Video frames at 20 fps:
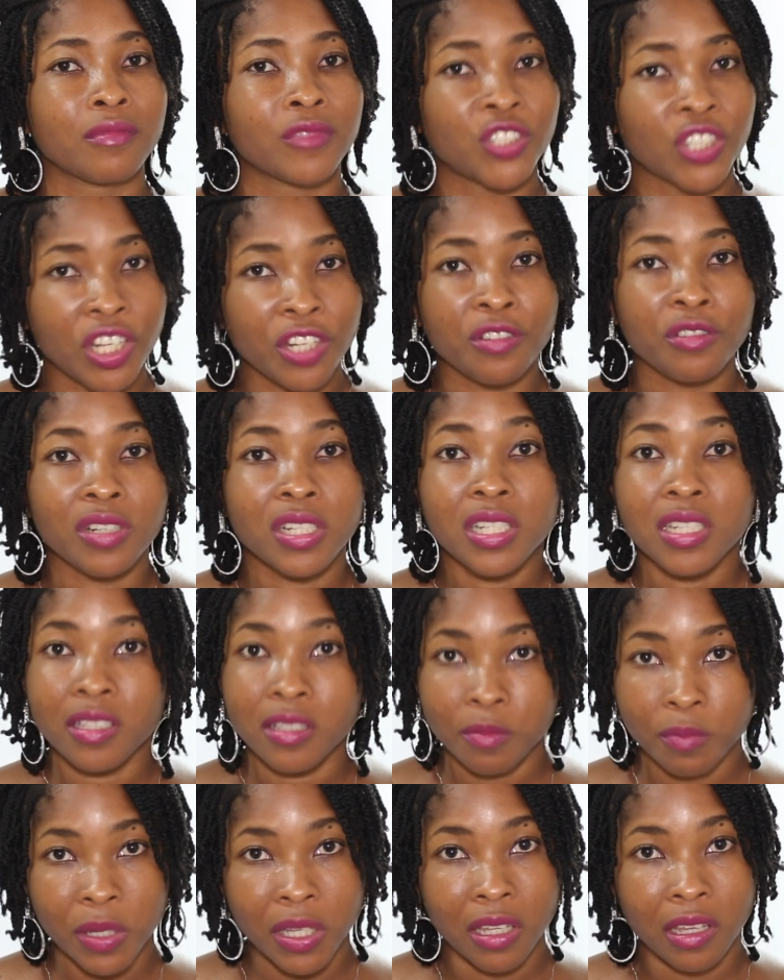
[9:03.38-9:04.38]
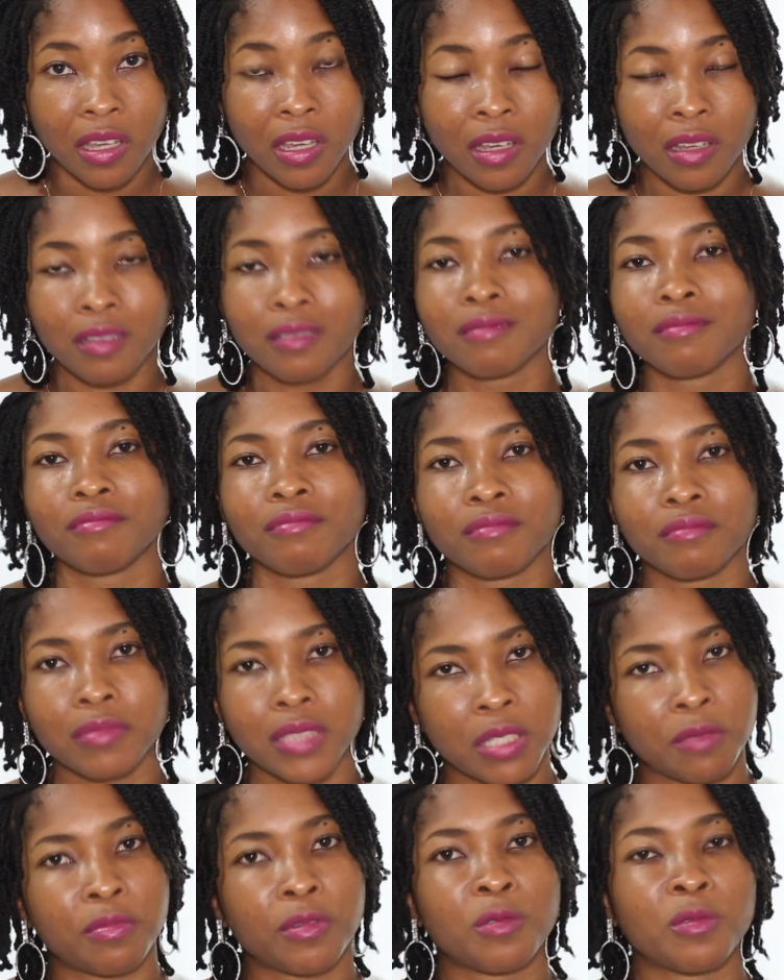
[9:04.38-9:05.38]
generally speaking,
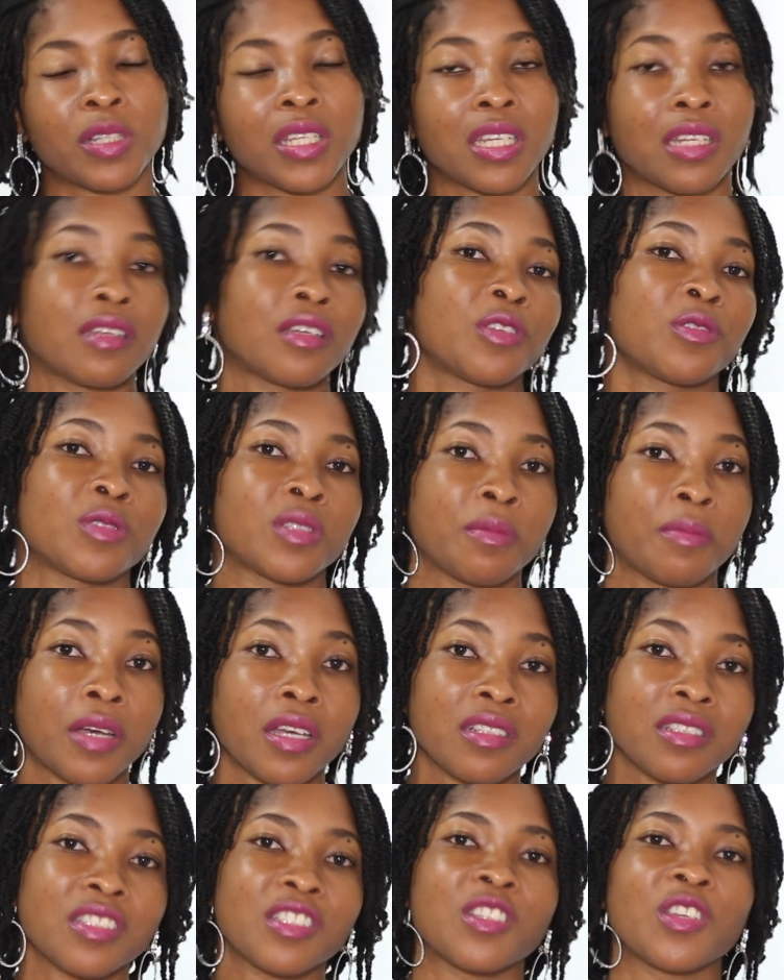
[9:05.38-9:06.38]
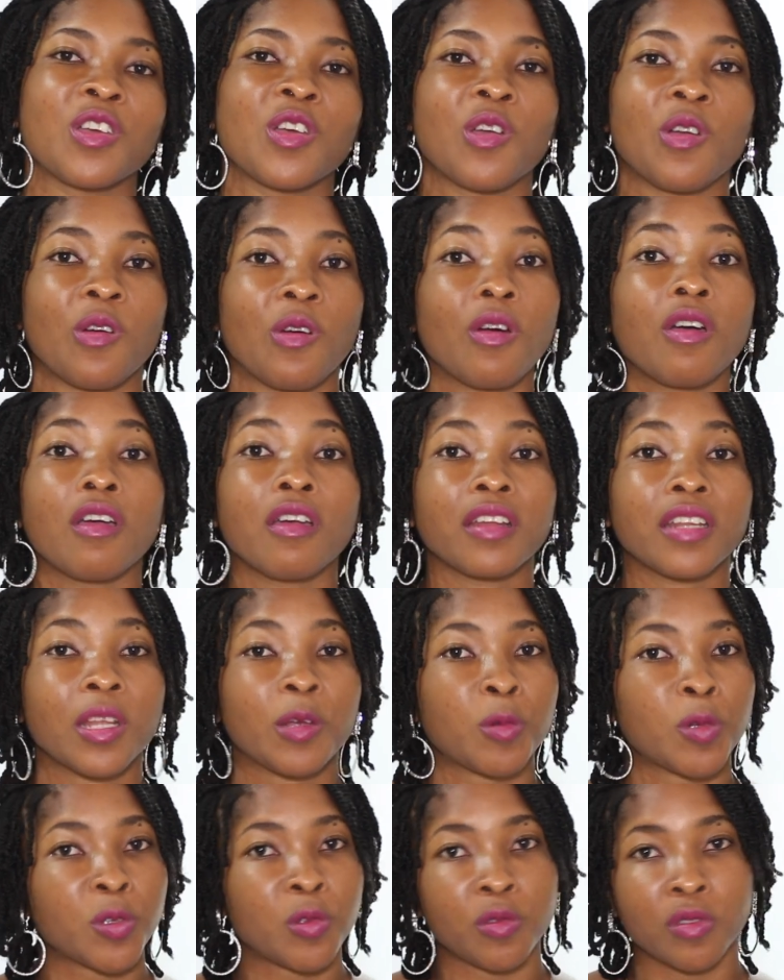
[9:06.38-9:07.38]
people will either use a bus or they
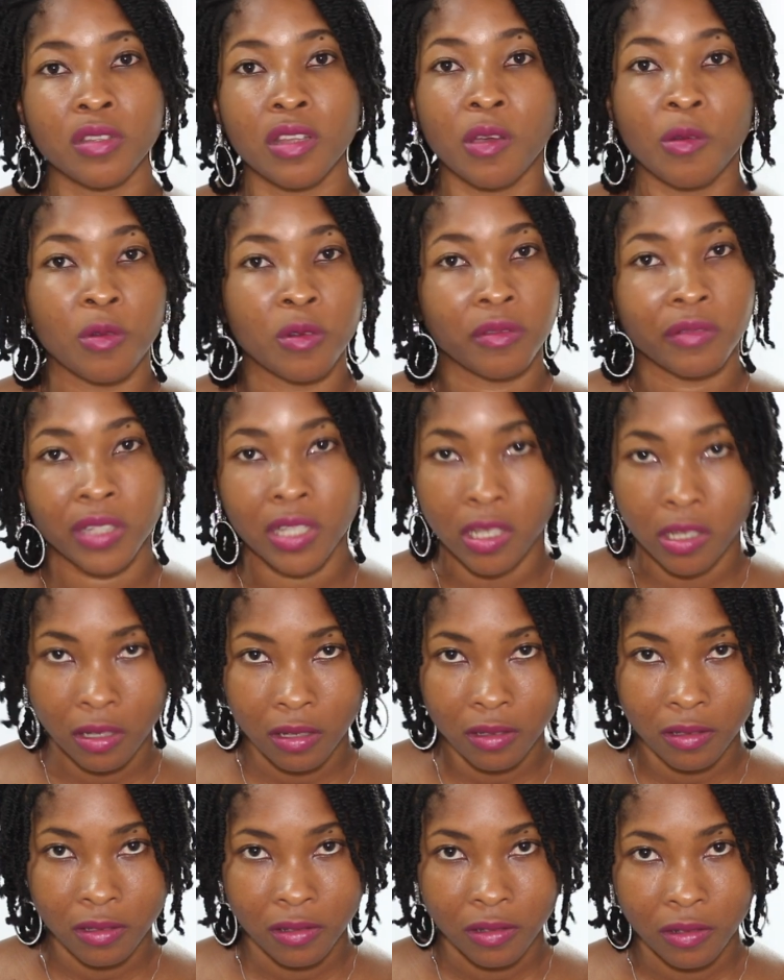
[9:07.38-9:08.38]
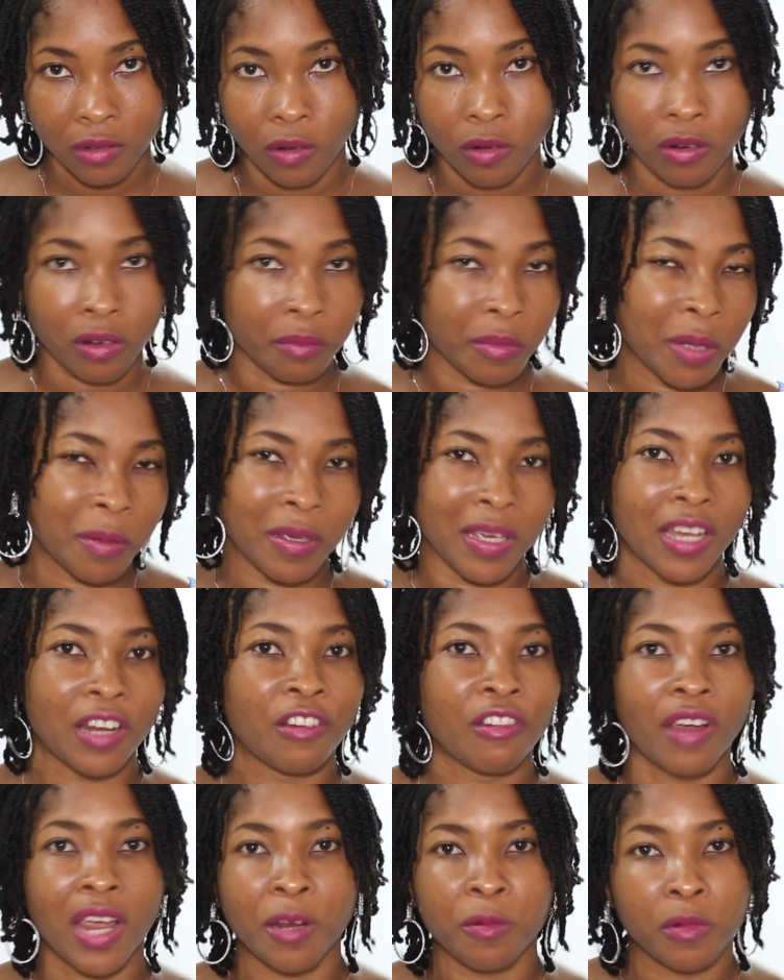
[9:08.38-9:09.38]
will use their own vehicle, or maybe get a
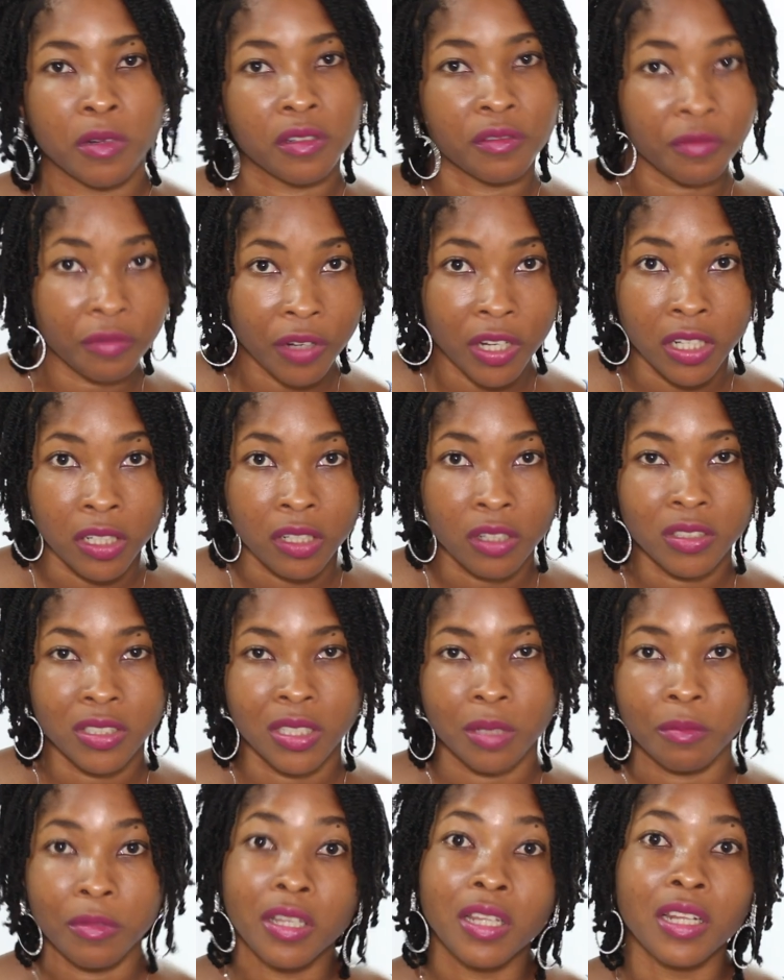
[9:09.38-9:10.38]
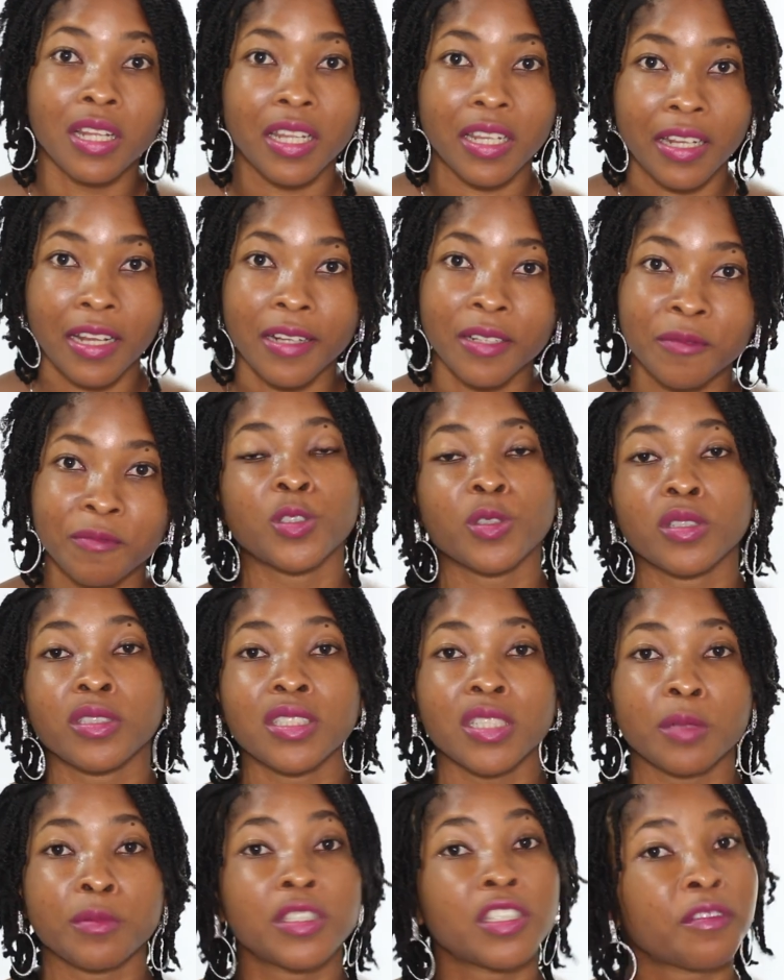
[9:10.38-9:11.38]
ride with a friend or something like that. So in
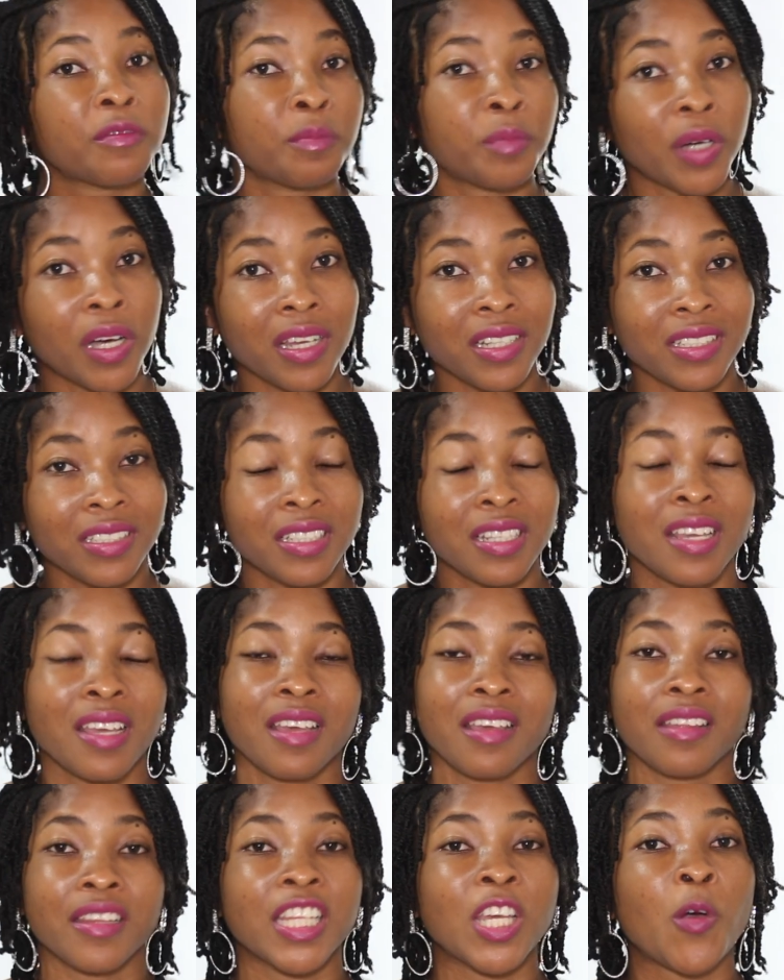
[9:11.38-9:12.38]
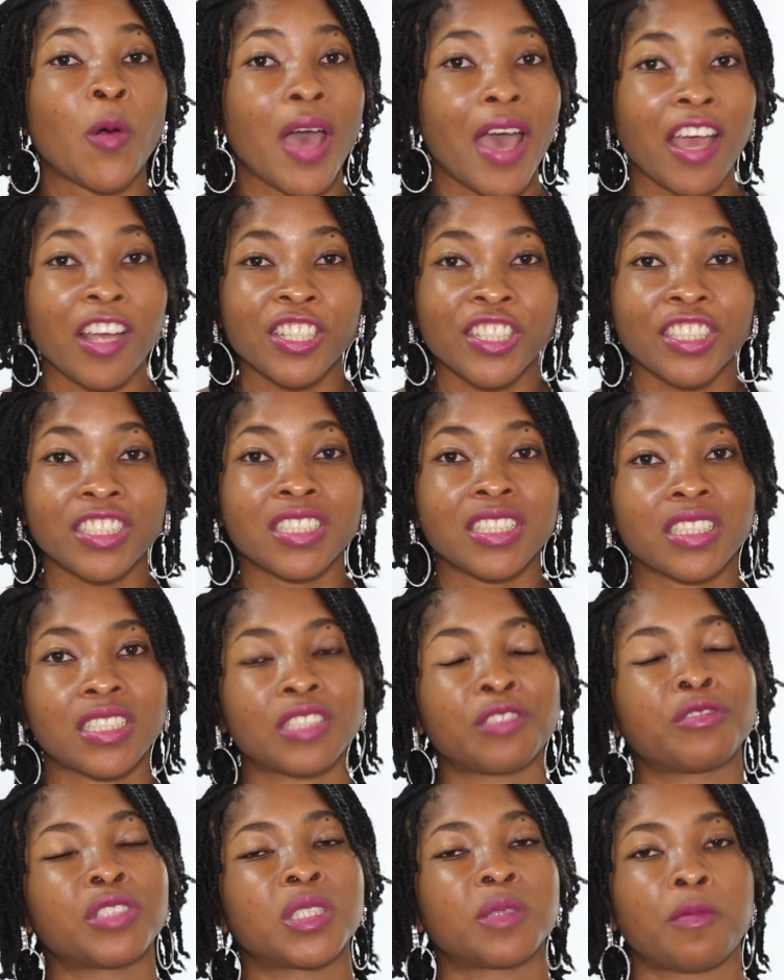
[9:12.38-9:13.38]
terms of bus, there were
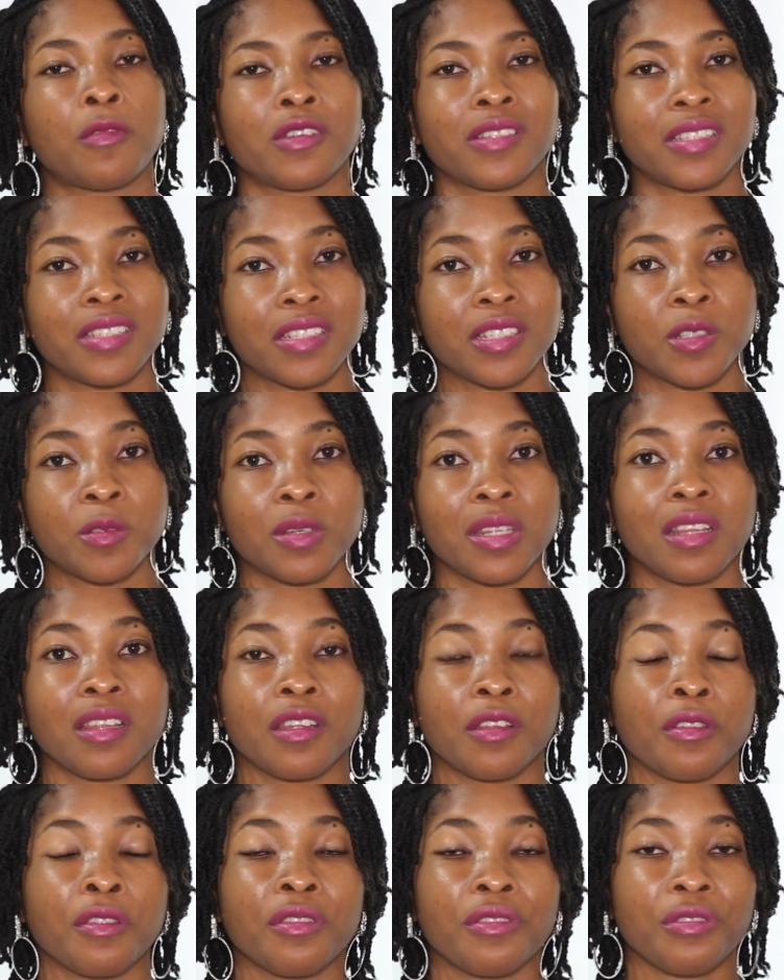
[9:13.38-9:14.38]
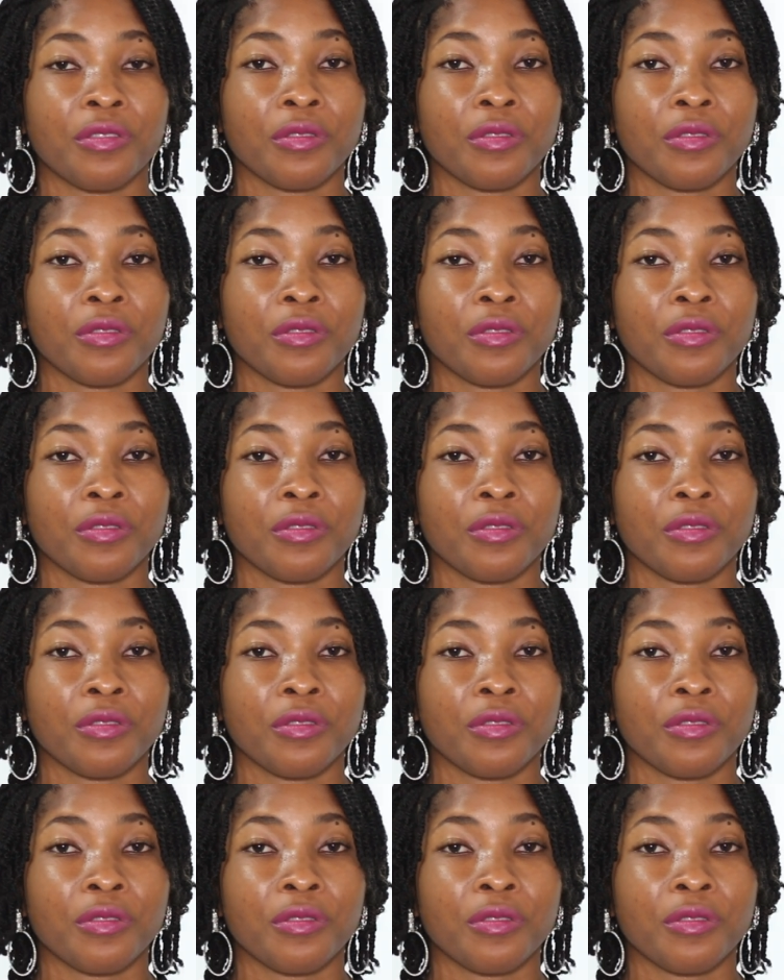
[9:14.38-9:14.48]
actually responses within